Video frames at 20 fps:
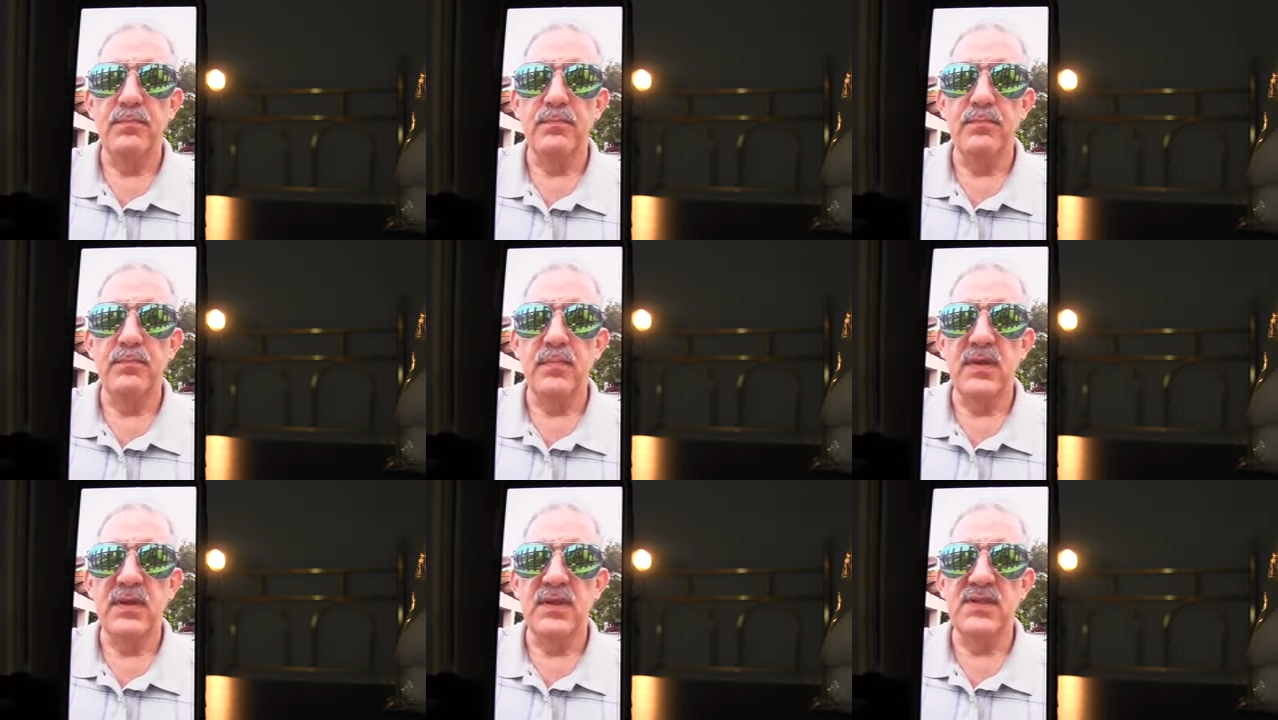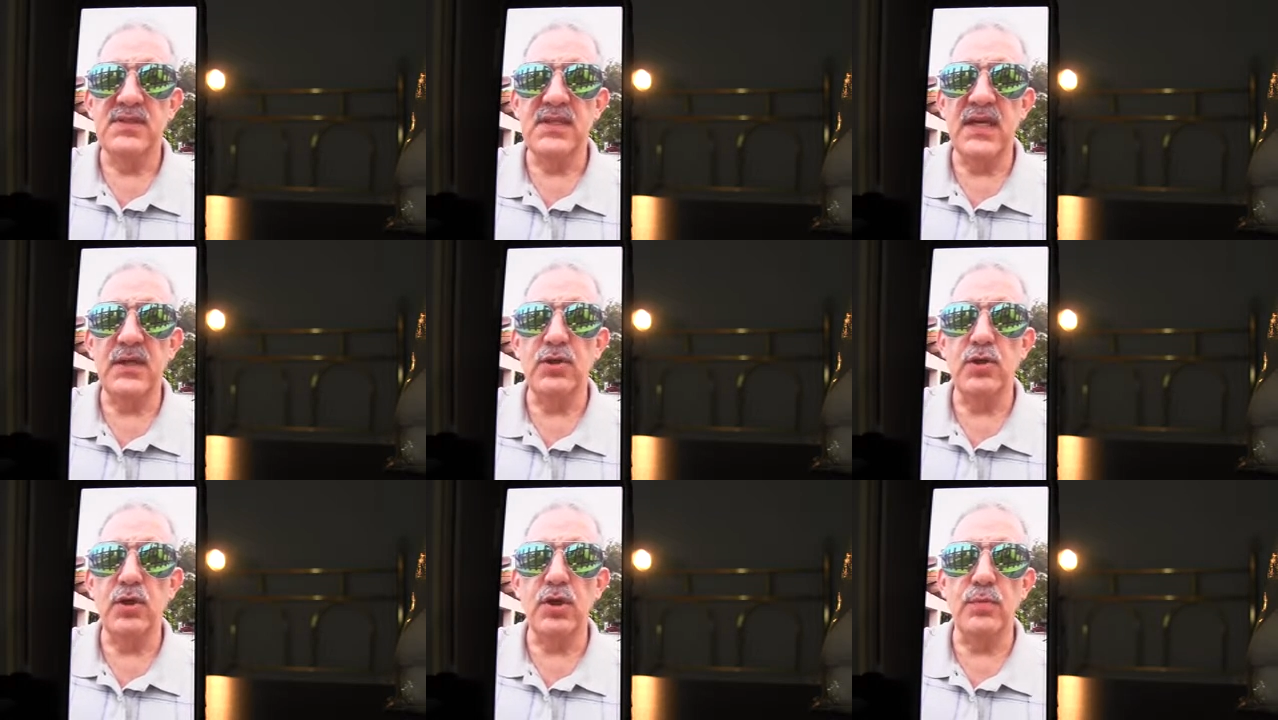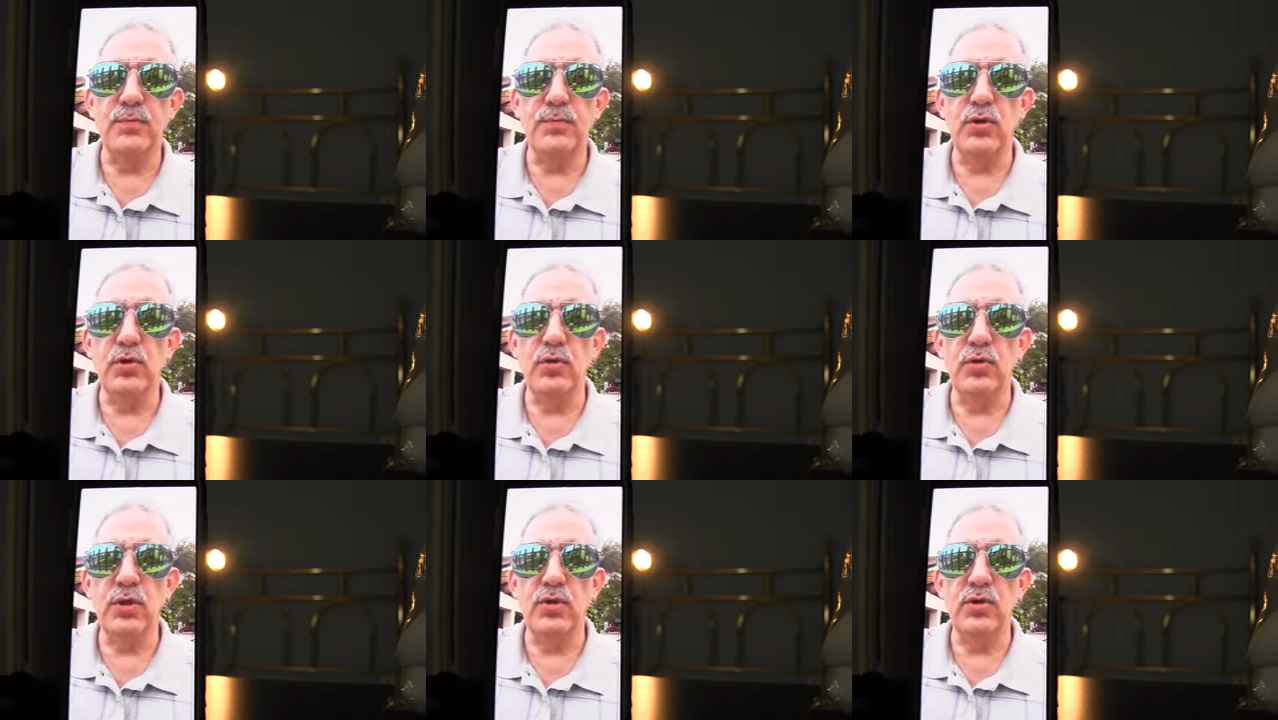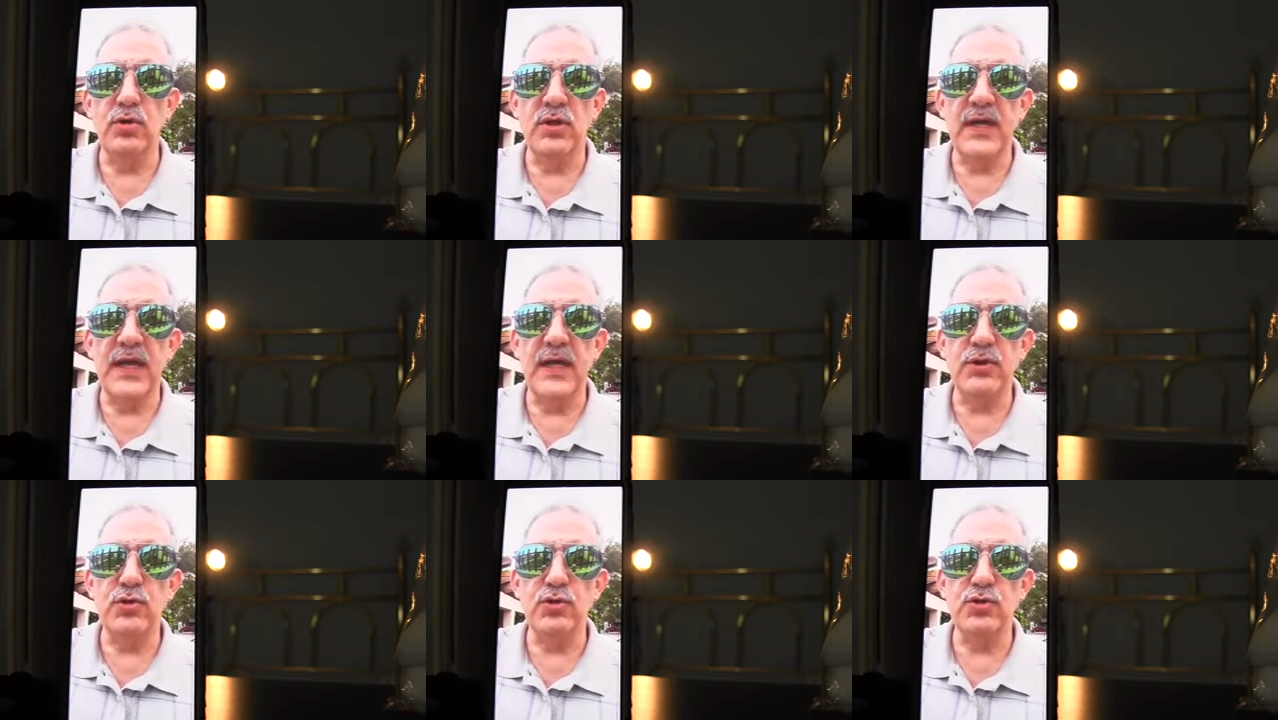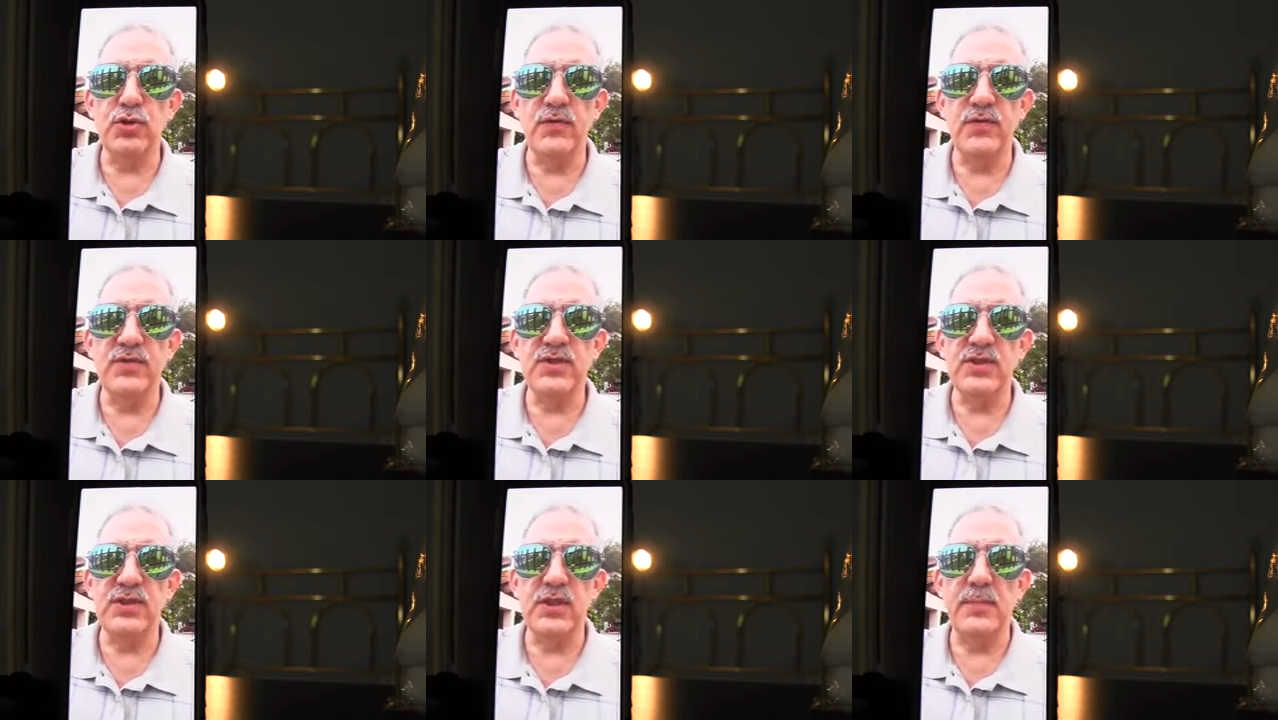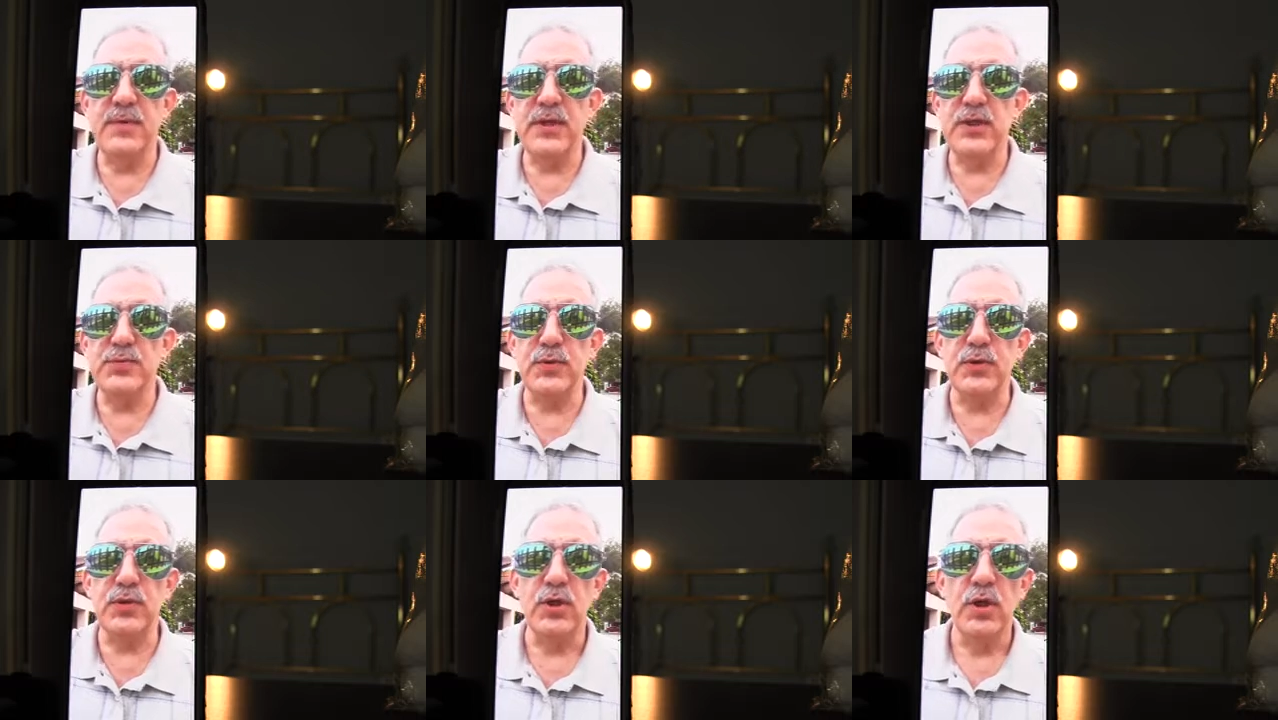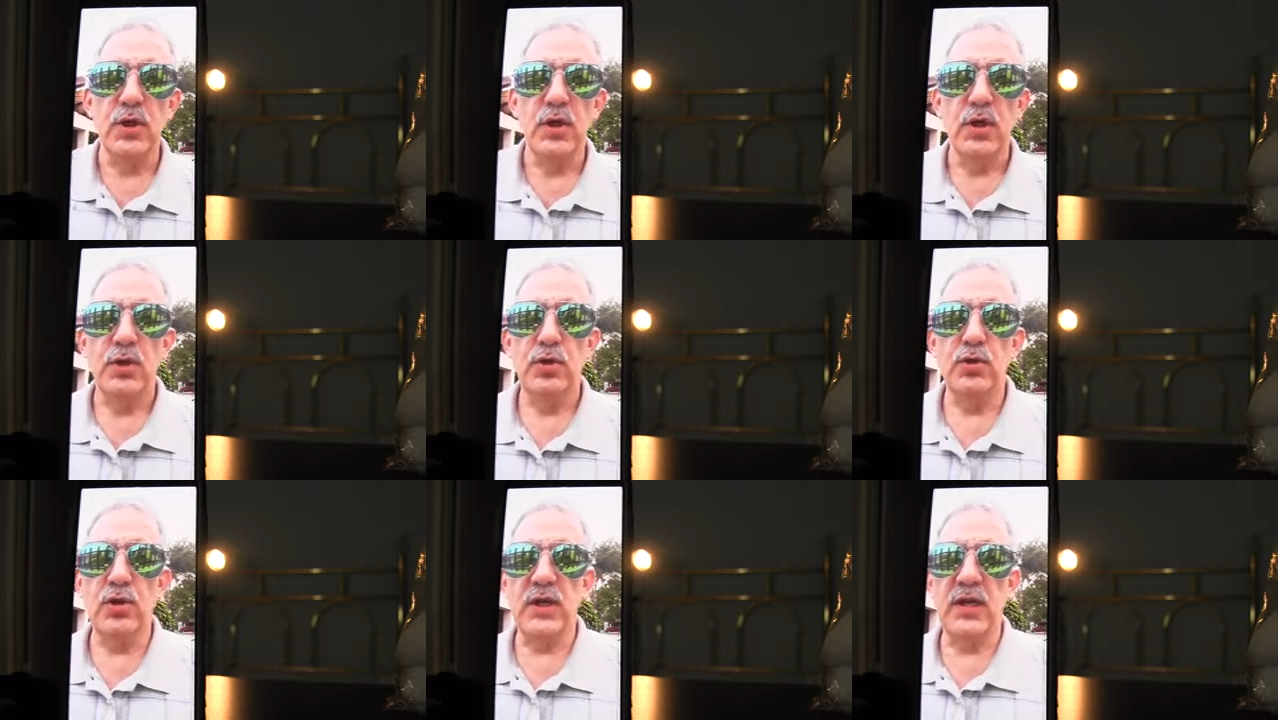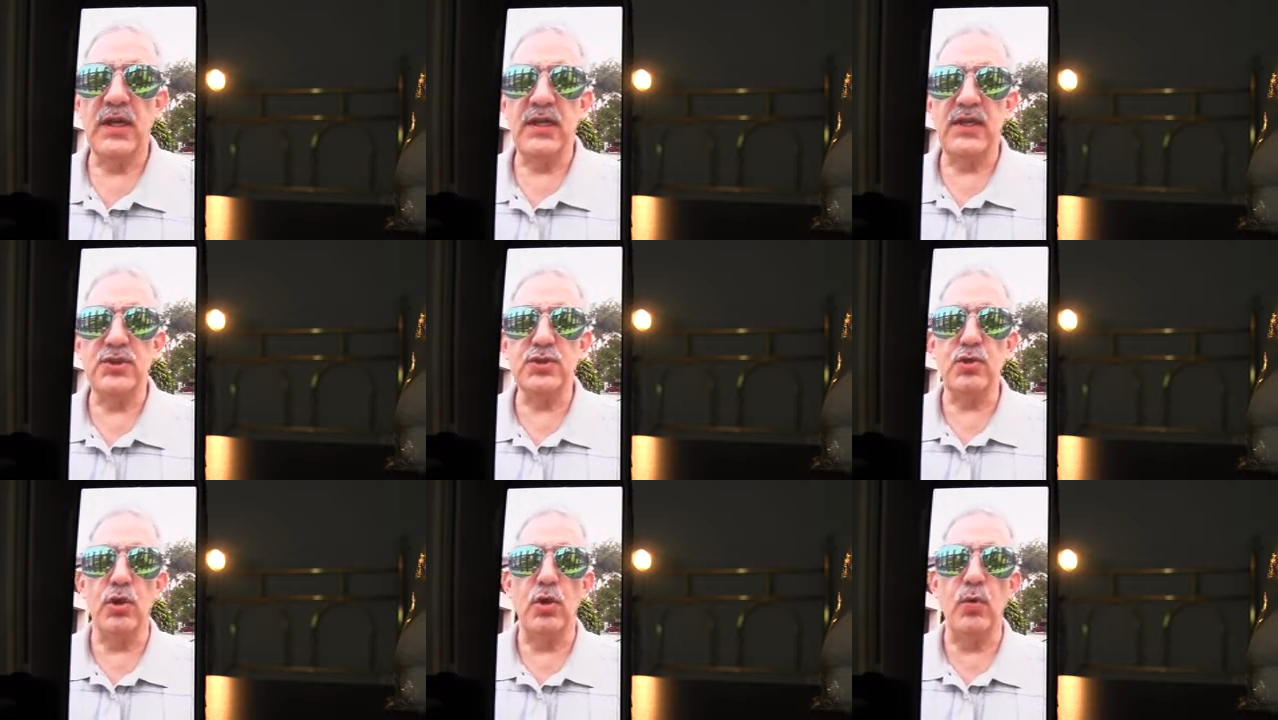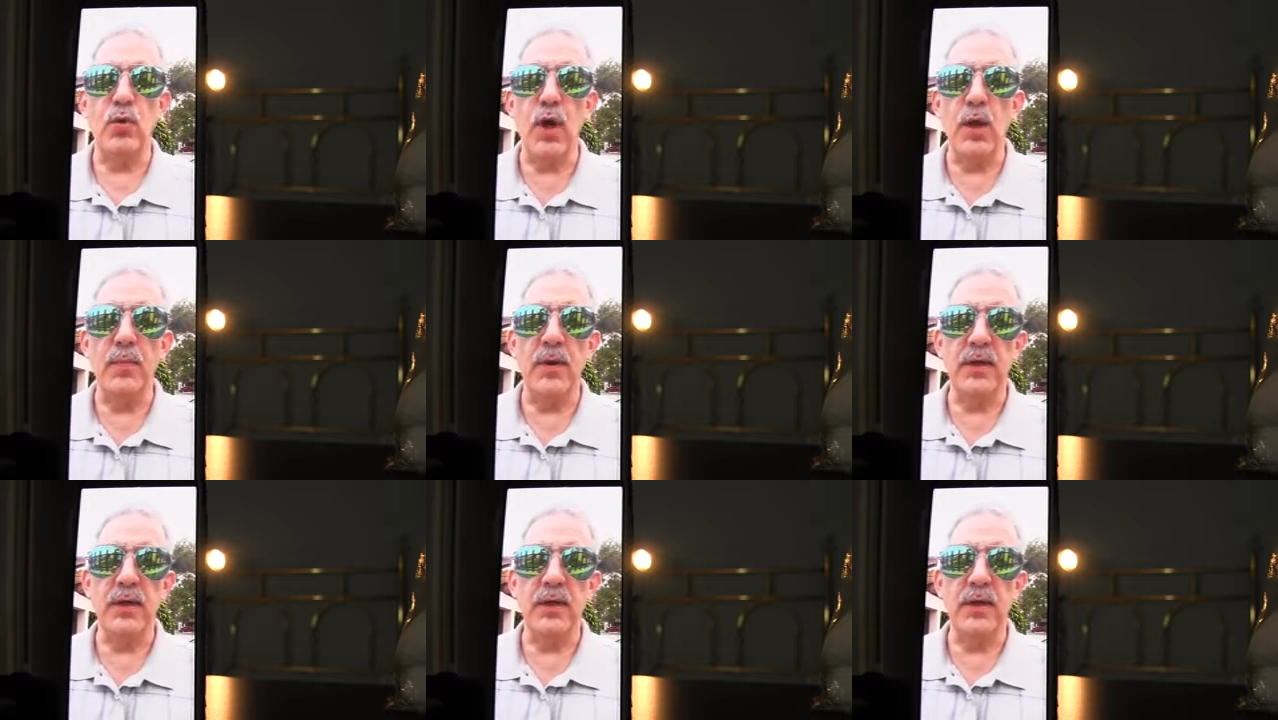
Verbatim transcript: saying you could do, you can't do services on the beach, but you can at least go to Walmart.